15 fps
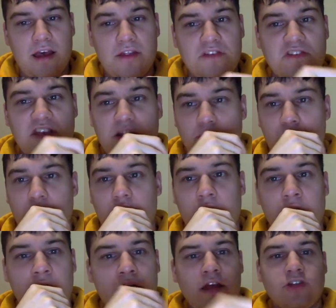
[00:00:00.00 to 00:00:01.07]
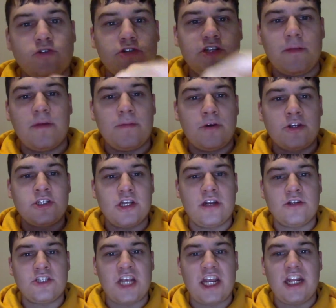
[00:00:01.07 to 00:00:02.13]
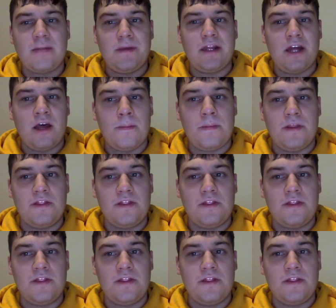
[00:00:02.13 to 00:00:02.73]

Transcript: scene where George W. Bush and Cheney meet up,